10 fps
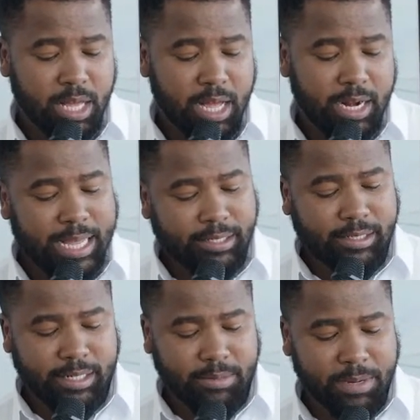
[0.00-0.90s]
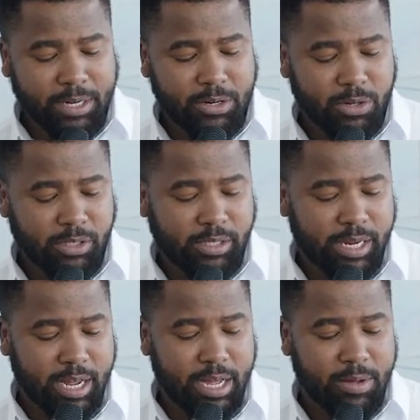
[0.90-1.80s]
Lastly, but not
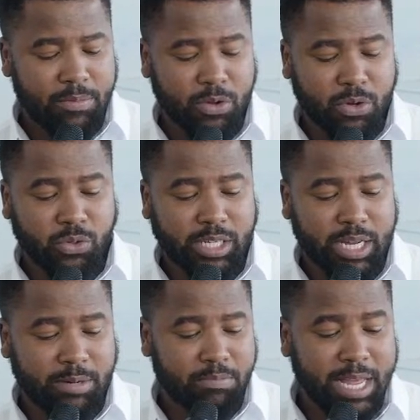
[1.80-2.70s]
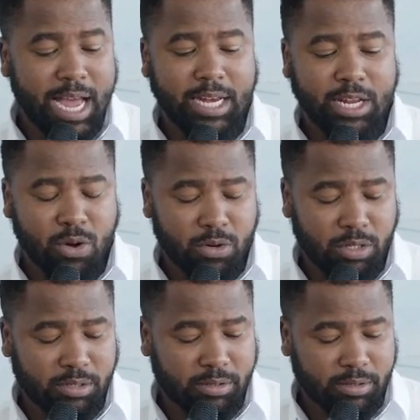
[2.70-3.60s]
because we shall be adding on
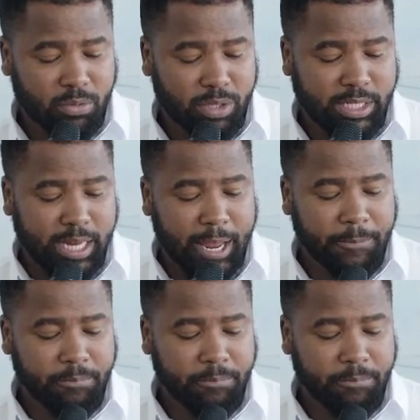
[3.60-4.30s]
with time,